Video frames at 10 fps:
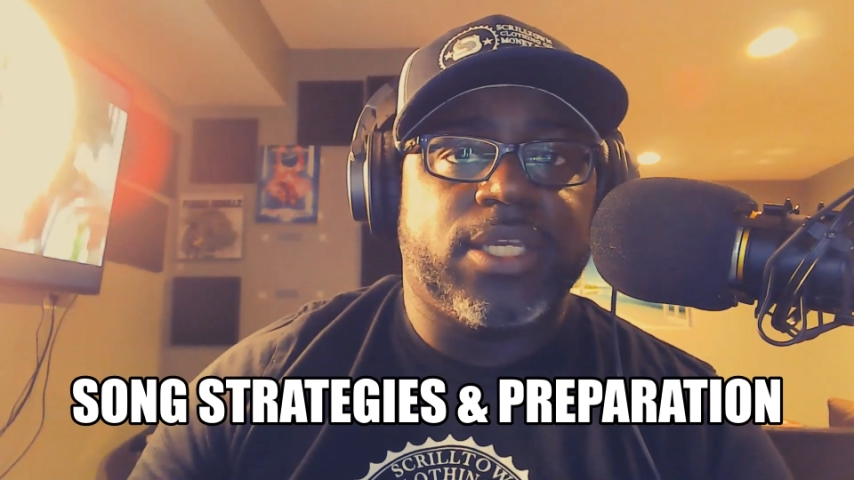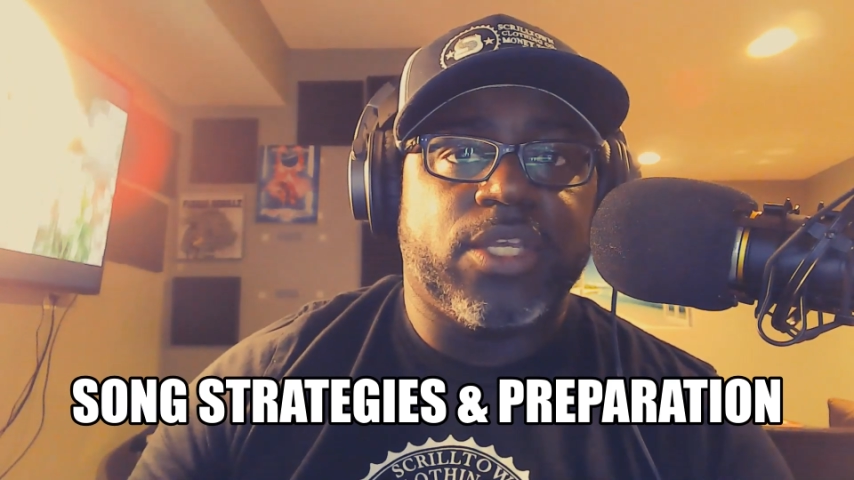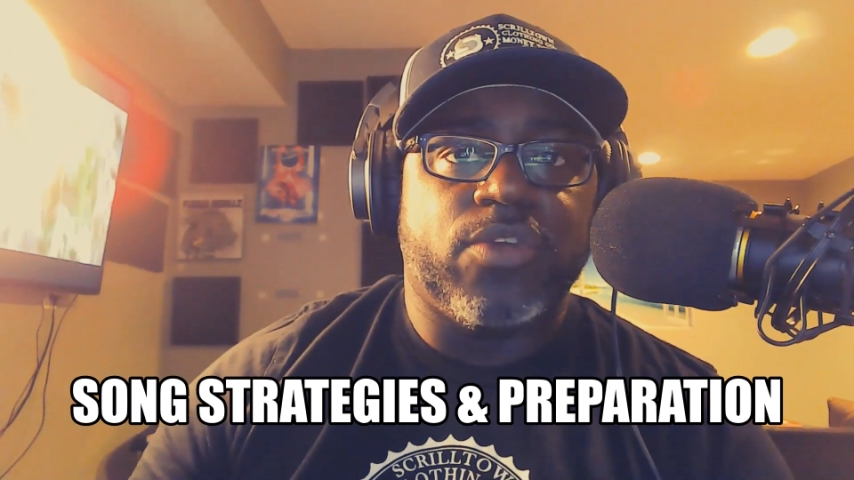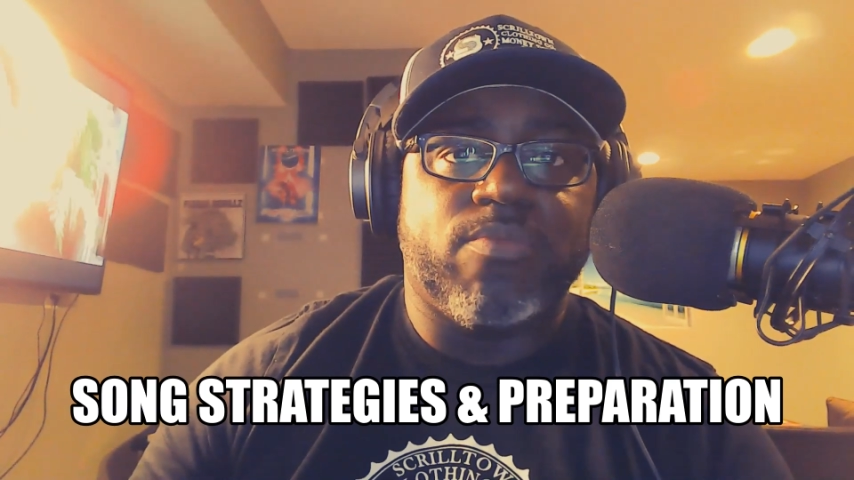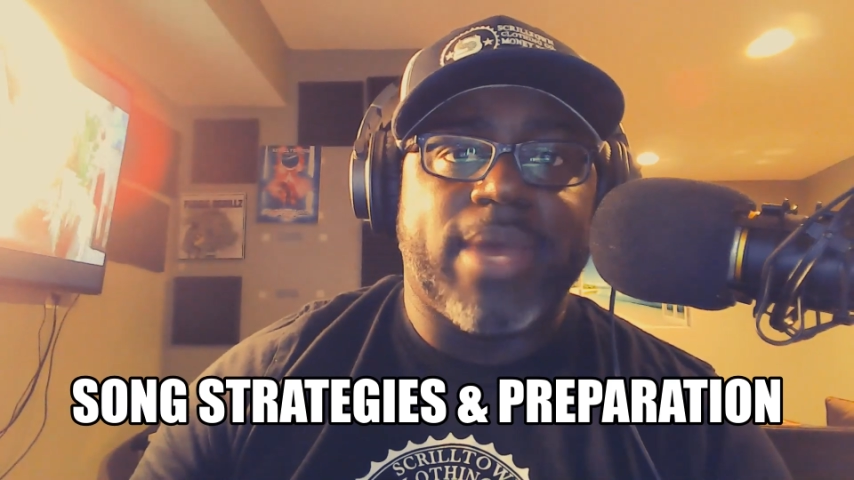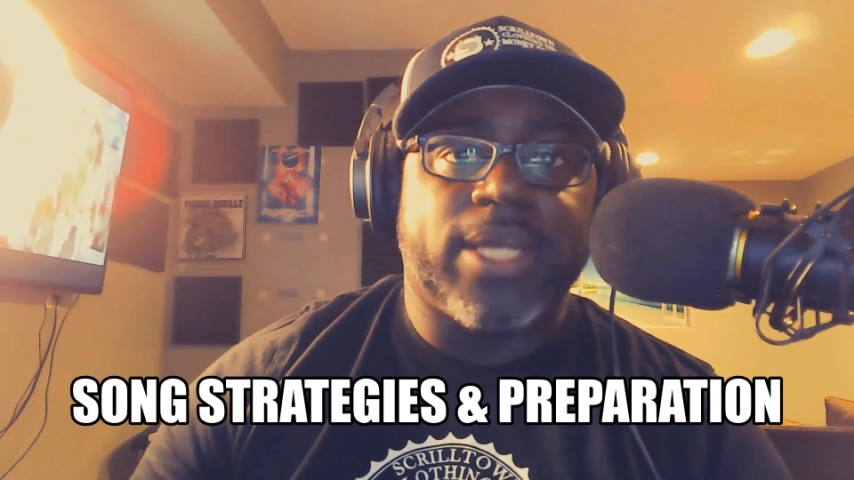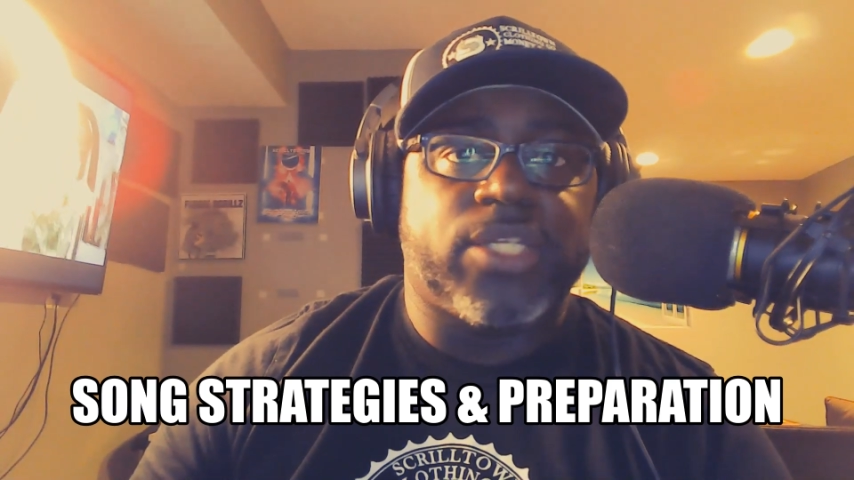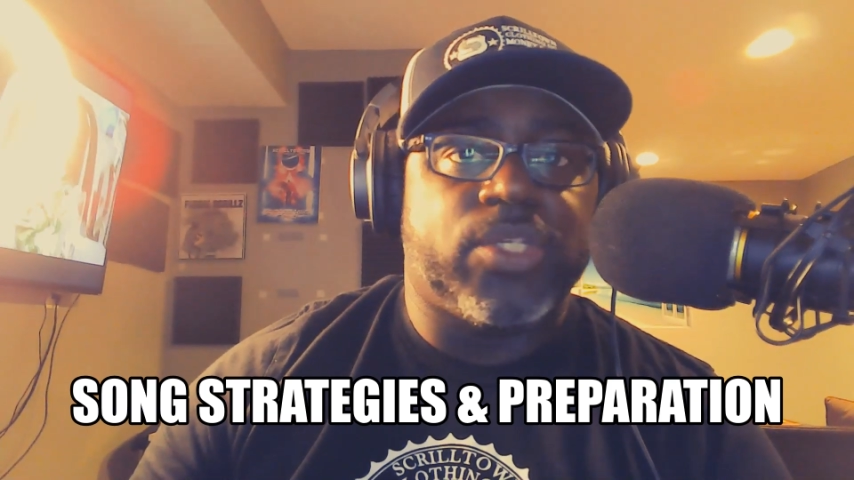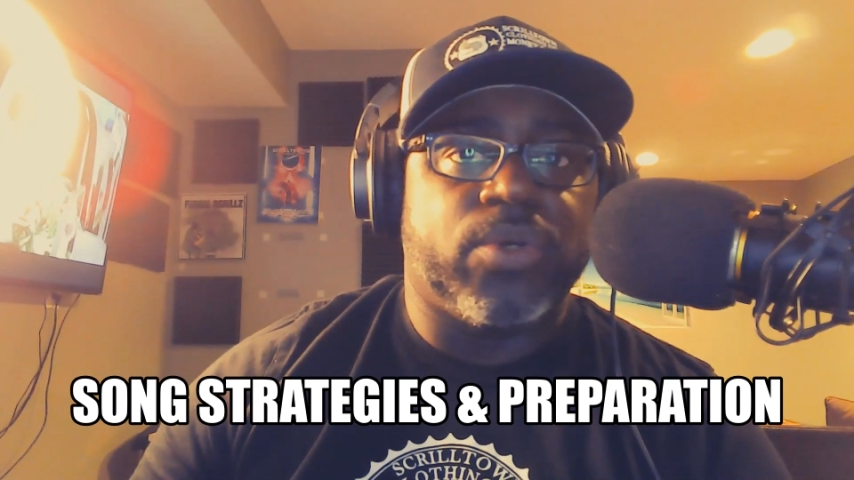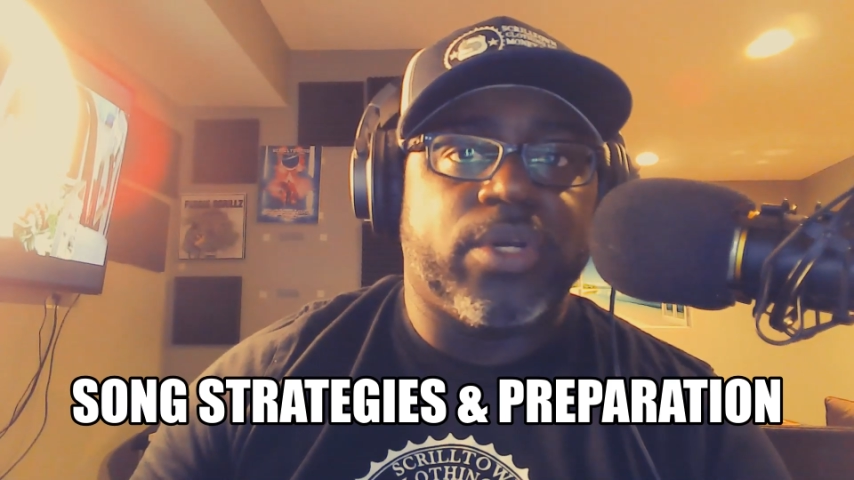You make
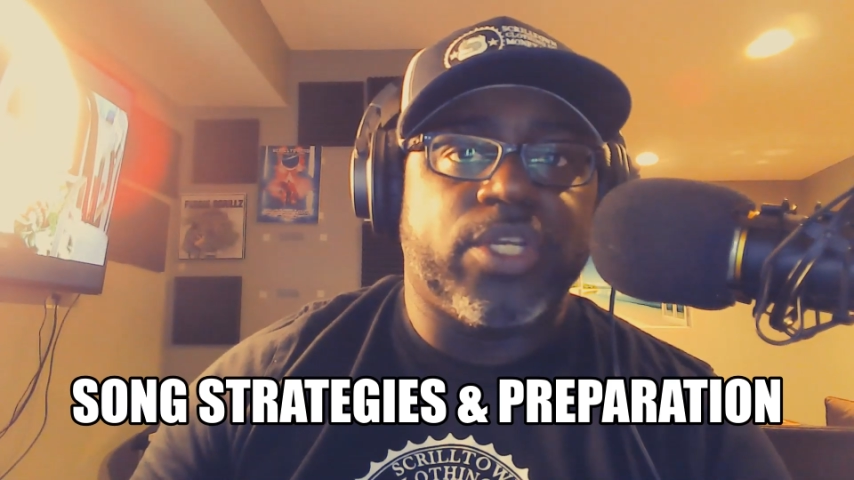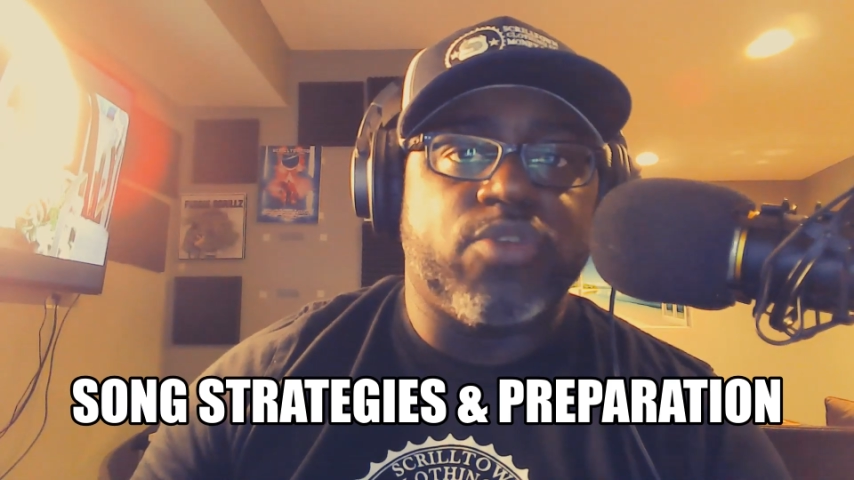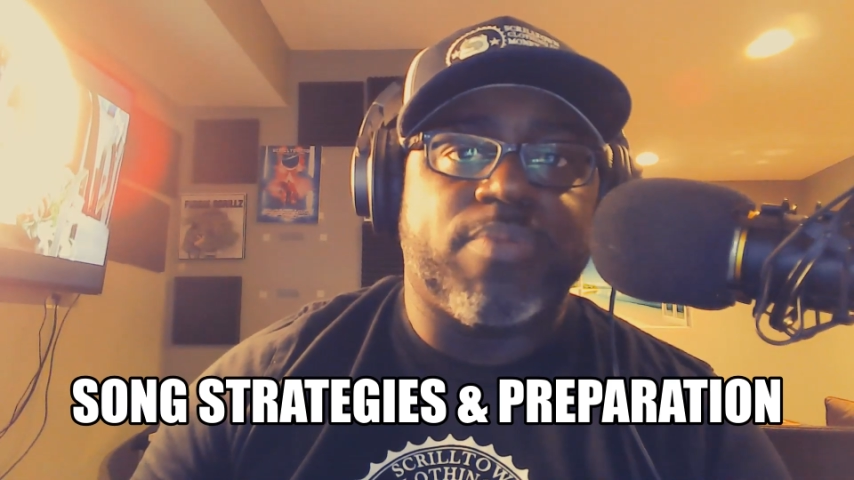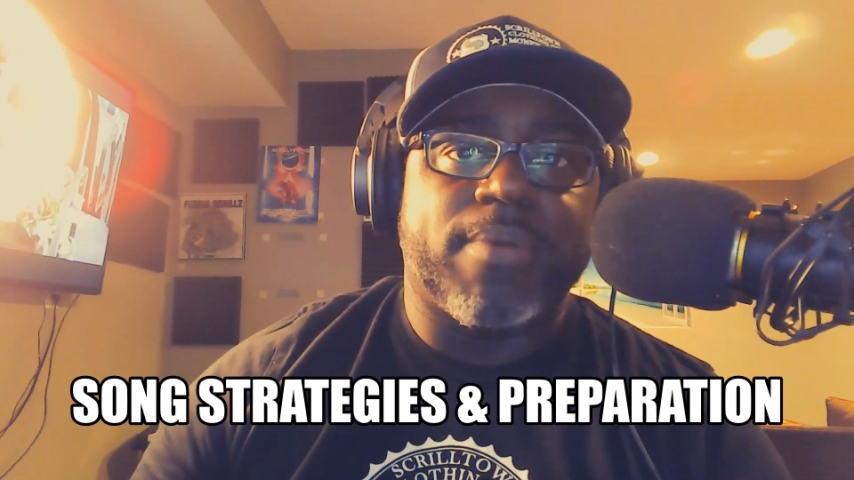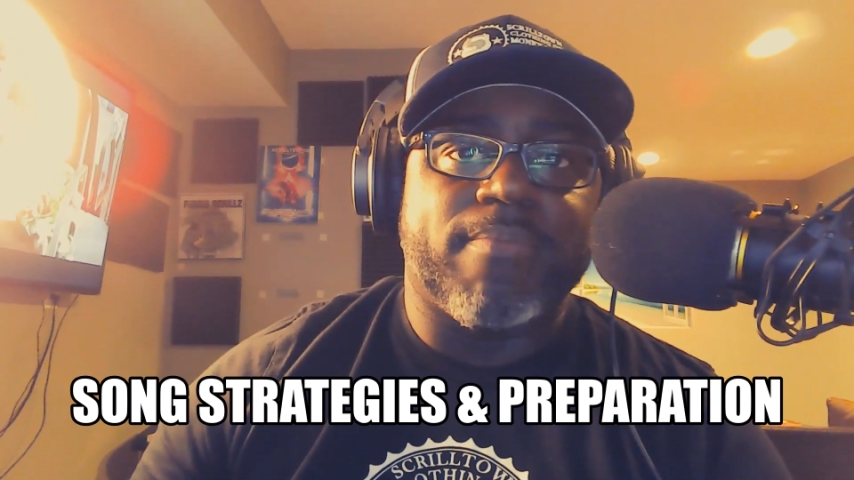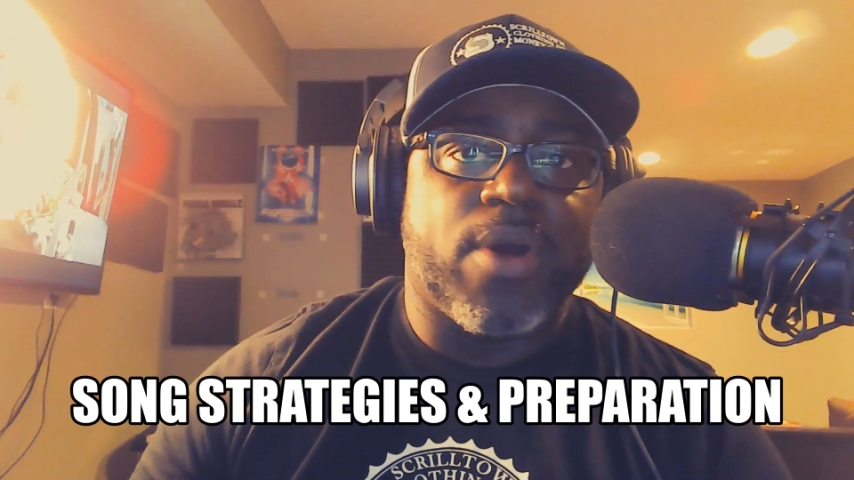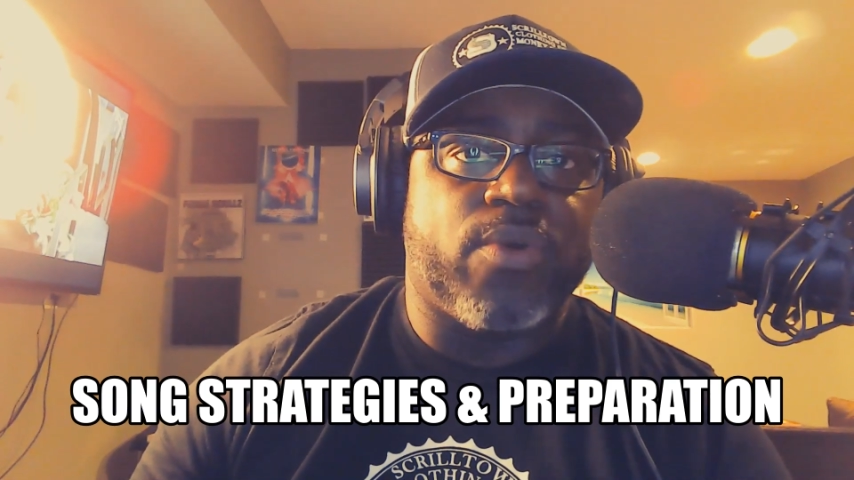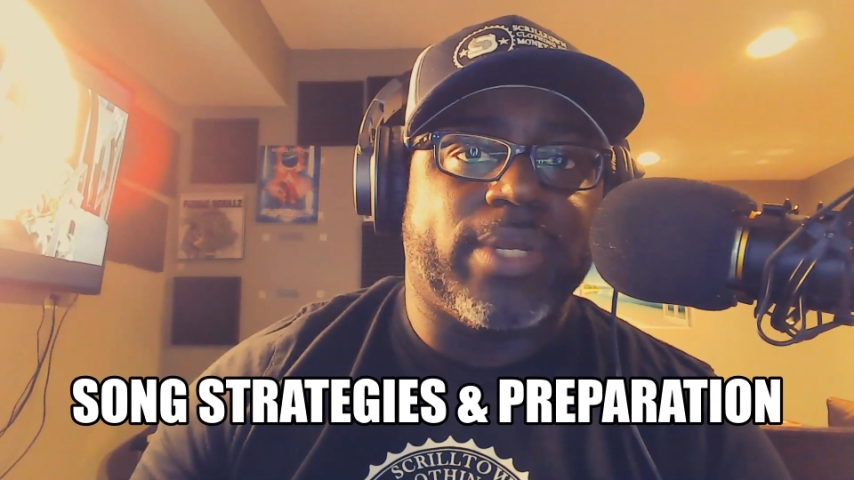sure you promote